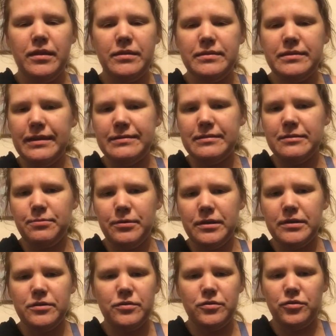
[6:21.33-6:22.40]
Tess is
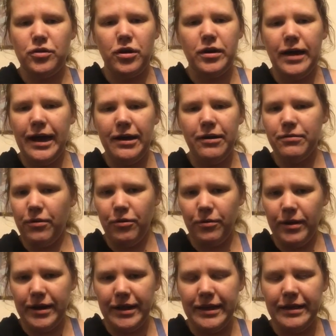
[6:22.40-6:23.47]
pretty strung out
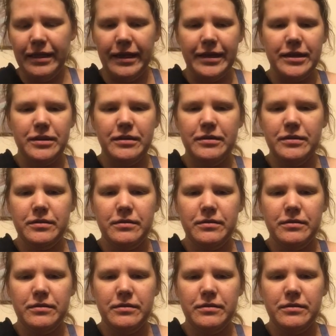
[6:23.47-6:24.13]
already, like,